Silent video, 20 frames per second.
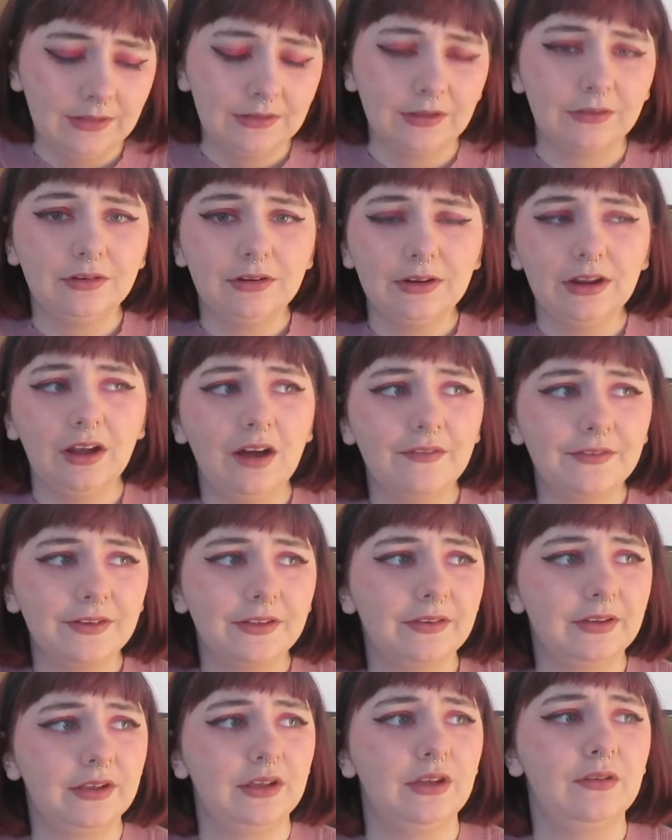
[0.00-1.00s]
The study
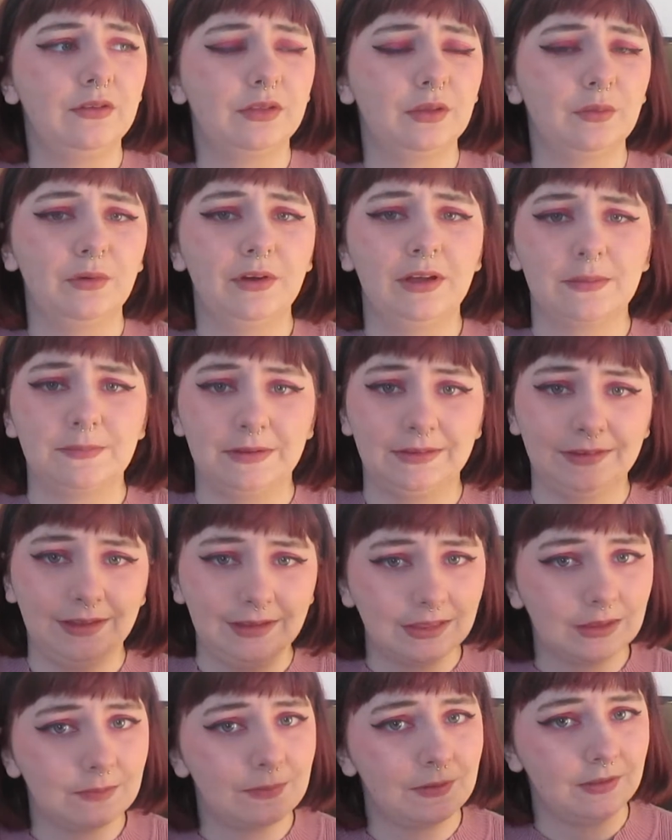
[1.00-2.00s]
obviously used the words
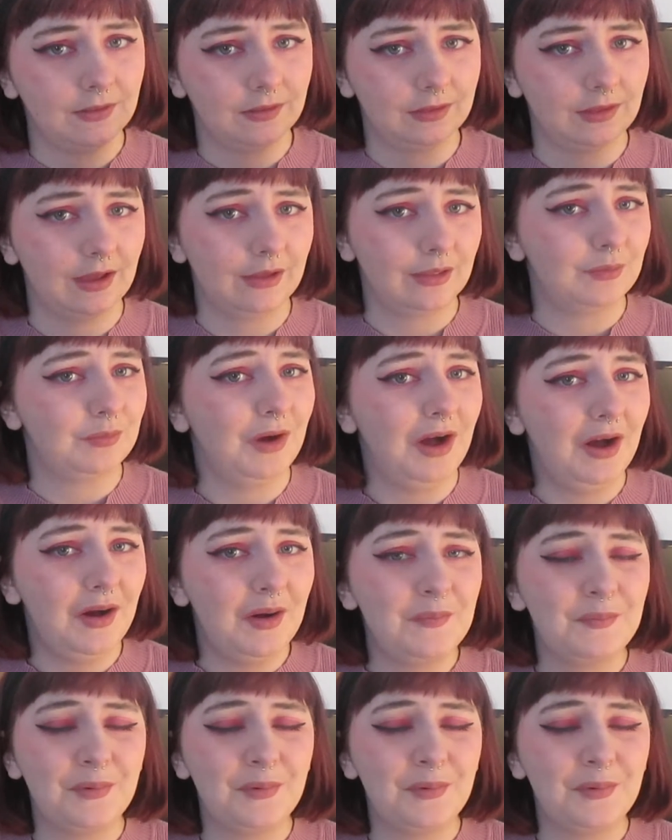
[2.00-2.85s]
participants as well,